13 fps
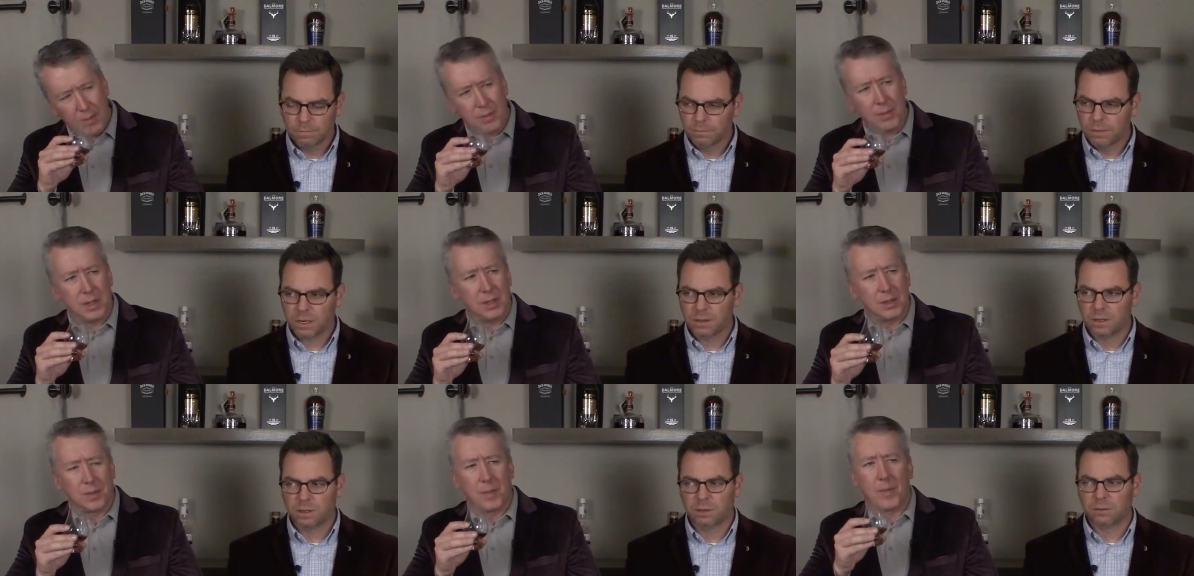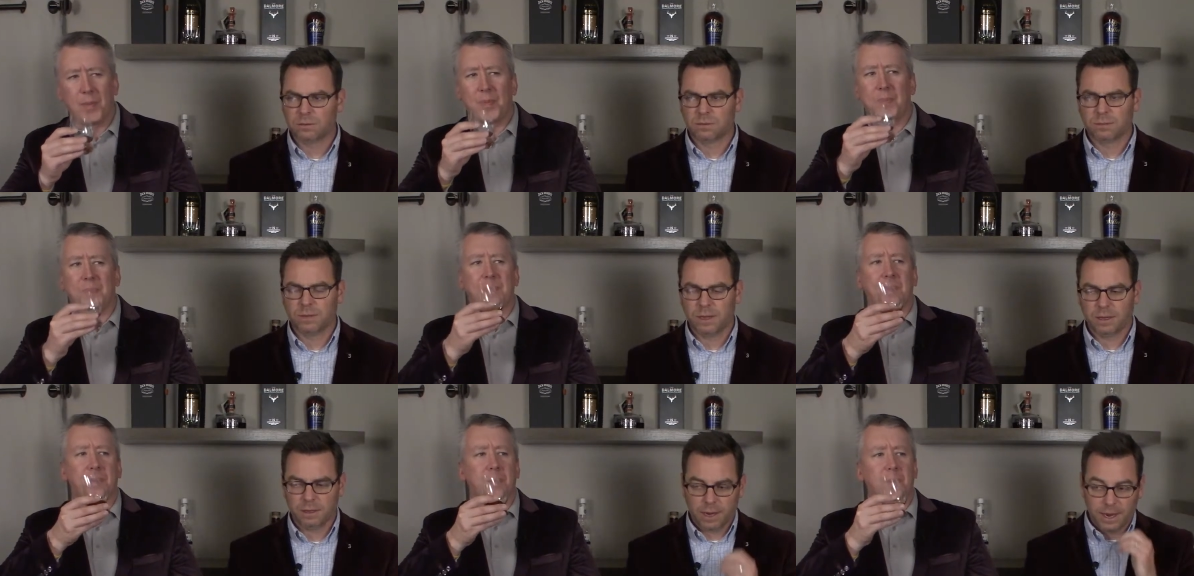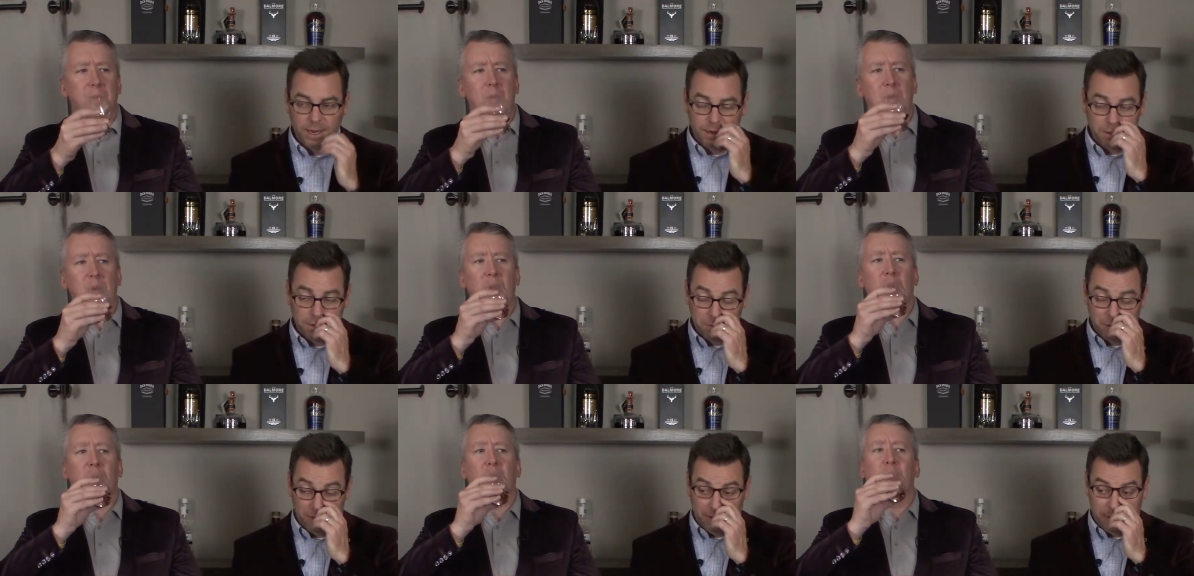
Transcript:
Speaker 1: But mm -hmm. on mhm. the nose for me, I got nothing but